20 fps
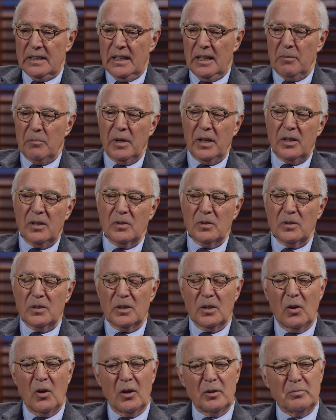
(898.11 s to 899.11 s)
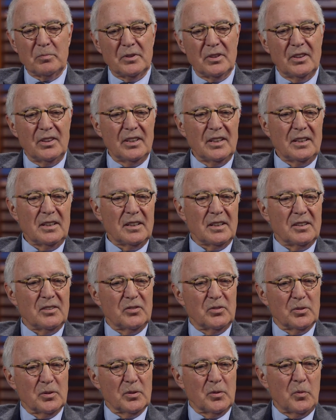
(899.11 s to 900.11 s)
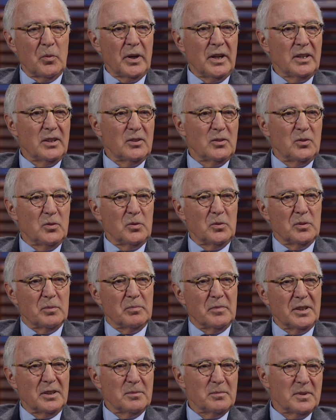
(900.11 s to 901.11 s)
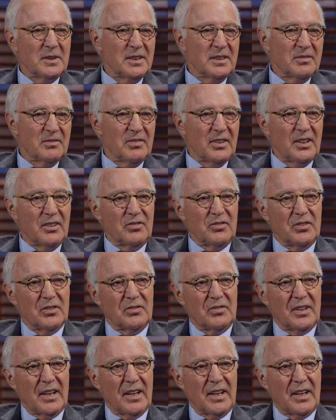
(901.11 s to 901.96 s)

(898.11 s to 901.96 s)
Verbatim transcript: And Michael had long been thinking, is there a way to do a minimally invasive